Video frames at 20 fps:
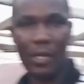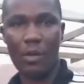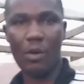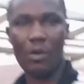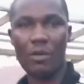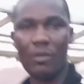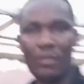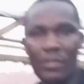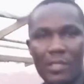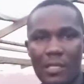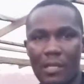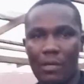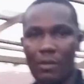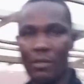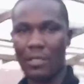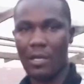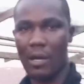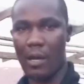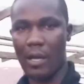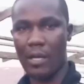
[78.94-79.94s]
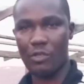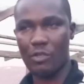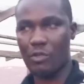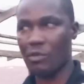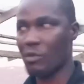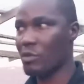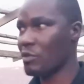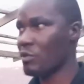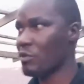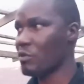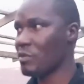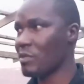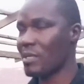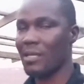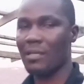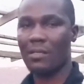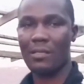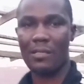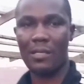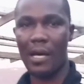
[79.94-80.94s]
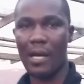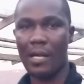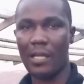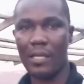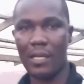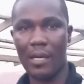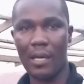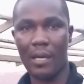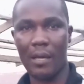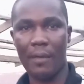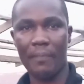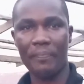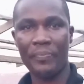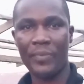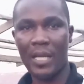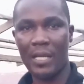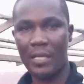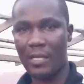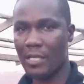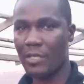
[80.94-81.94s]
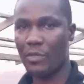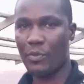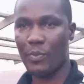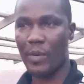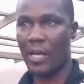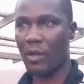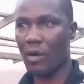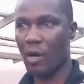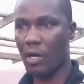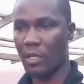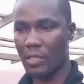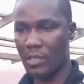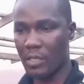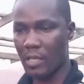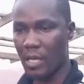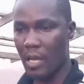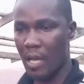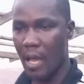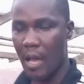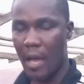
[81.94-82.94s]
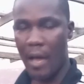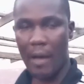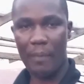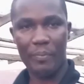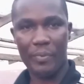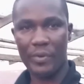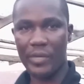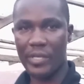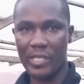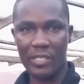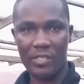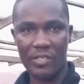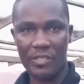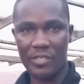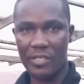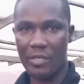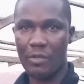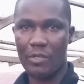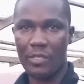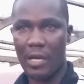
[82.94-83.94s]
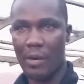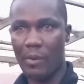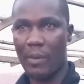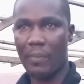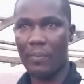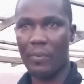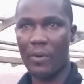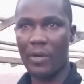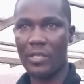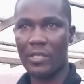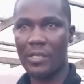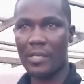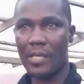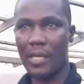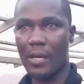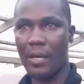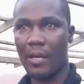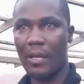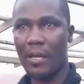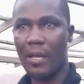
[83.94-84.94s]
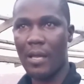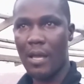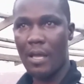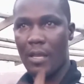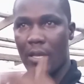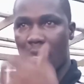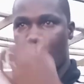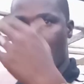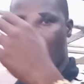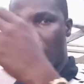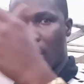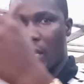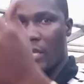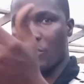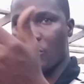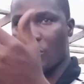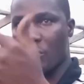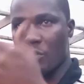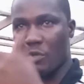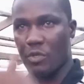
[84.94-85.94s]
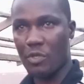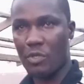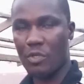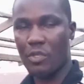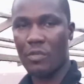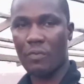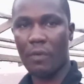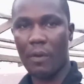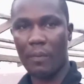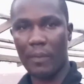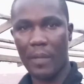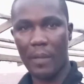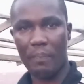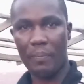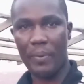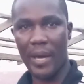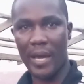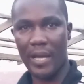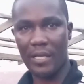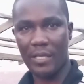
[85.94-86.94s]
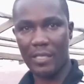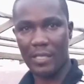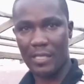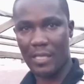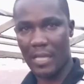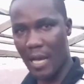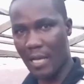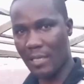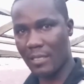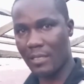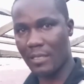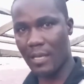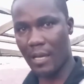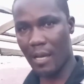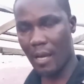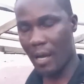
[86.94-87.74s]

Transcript: young snails that are introduced inside here these were not uh, breeding snails that were brought here they were introduced from the pens as they